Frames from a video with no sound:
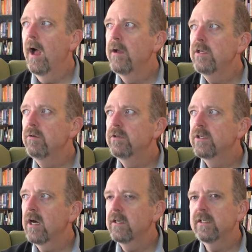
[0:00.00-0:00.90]
you
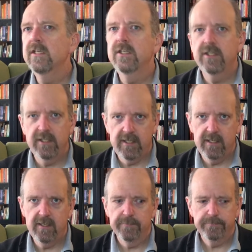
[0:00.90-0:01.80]
start to
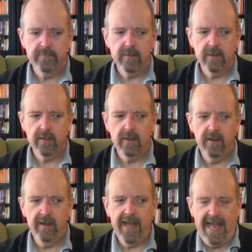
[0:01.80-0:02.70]
see
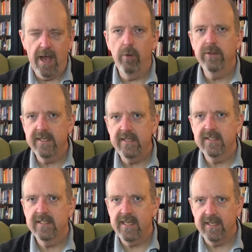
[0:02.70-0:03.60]
how
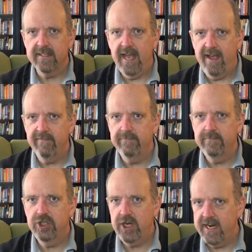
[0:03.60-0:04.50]
these things have
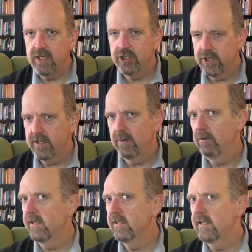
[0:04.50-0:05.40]
changed in their
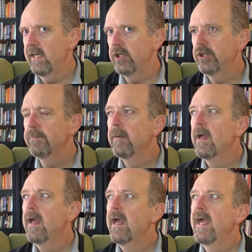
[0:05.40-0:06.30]
presentation.
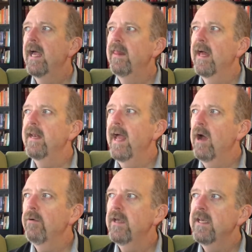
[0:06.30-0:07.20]
And that
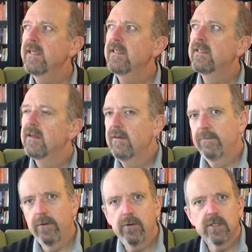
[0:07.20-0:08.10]
now he is
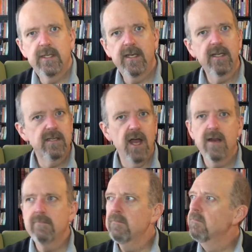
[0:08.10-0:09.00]
focusing
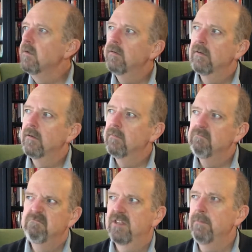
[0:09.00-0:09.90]
not
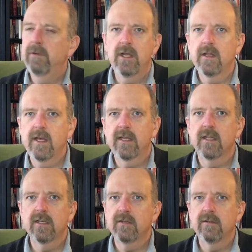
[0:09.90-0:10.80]
simply on like
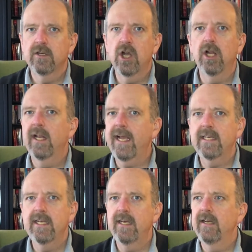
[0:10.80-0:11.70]

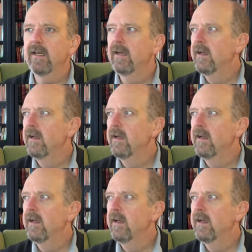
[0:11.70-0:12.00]
collecting